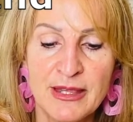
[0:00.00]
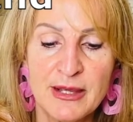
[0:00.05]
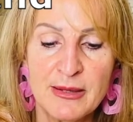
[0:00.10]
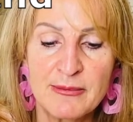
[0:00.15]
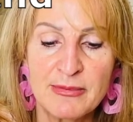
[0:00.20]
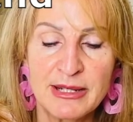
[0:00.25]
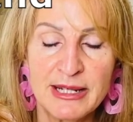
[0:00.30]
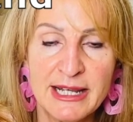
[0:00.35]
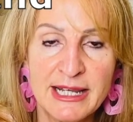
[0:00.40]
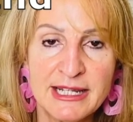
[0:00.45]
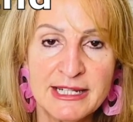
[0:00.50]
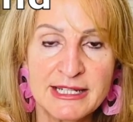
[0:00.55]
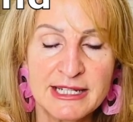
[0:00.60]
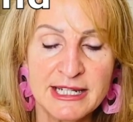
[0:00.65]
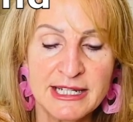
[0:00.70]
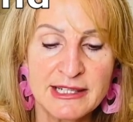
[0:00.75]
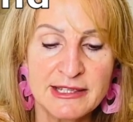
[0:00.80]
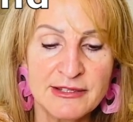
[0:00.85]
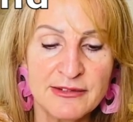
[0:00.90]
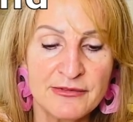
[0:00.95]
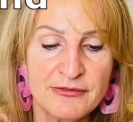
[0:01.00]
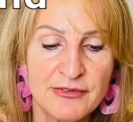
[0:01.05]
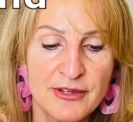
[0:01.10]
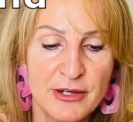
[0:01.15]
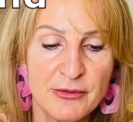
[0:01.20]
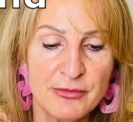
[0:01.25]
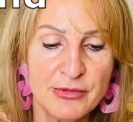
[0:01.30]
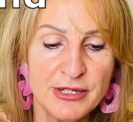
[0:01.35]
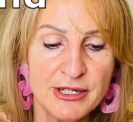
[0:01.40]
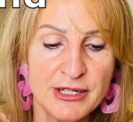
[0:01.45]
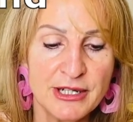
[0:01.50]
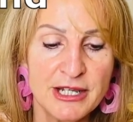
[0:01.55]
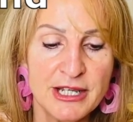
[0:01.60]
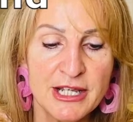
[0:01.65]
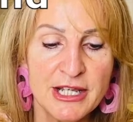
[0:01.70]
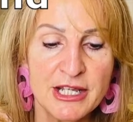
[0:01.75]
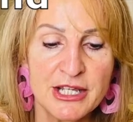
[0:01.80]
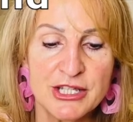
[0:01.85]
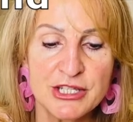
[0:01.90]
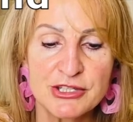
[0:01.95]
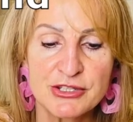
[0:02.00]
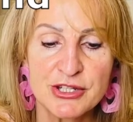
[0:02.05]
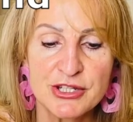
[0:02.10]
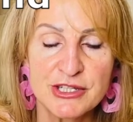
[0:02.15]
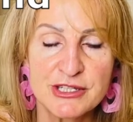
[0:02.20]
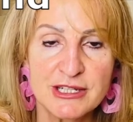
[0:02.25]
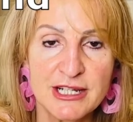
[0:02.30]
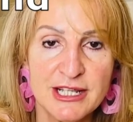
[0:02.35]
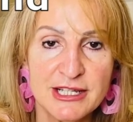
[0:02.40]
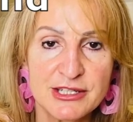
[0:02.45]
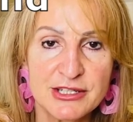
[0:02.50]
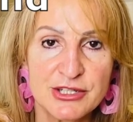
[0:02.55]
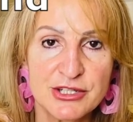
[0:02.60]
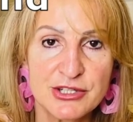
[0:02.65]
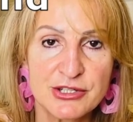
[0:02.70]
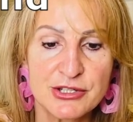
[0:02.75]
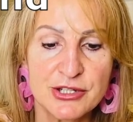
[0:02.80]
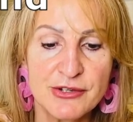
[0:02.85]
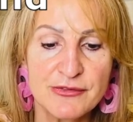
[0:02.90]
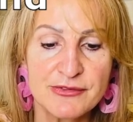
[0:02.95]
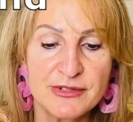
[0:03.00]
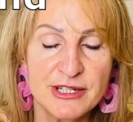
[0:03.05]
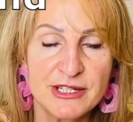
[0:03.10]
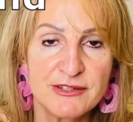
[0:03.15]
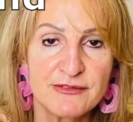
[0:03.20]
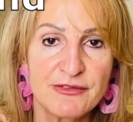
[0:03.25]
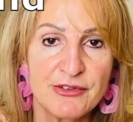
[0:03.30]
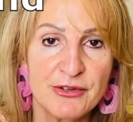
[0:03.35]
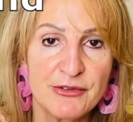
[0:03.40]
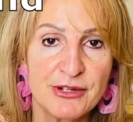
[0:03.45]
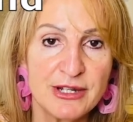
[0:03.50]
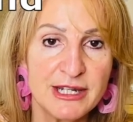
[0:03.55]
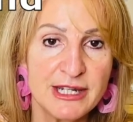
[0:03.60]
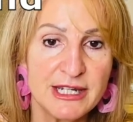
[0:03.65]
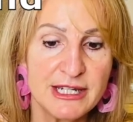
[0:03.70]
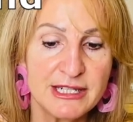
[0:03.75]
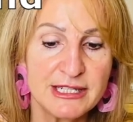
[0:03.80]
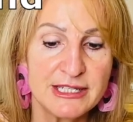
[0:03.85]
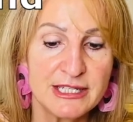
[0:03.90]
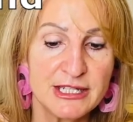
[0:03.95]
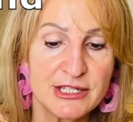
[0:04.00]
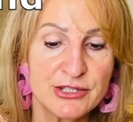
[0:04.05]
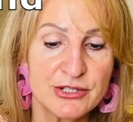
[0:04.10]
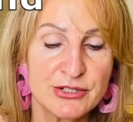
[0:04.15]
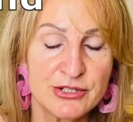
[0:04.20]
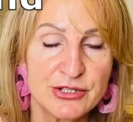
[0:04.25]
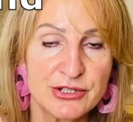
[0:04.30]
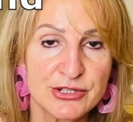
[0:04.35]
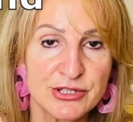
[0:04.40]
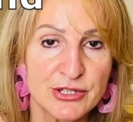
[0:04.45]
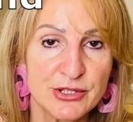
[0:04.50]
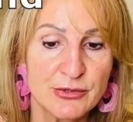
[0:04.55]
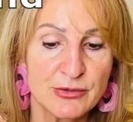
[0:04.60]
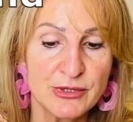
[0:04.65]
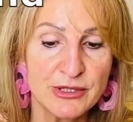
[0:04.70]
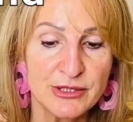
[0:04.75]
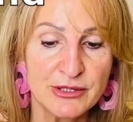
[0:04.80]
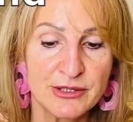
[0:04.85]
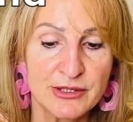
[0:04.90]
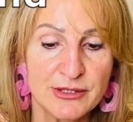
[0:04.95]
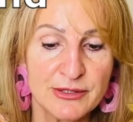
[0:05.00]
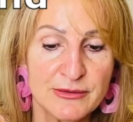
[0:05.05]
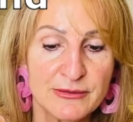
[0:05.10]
blend in the fabric. So it's nice and soft. It's very easy to sew with.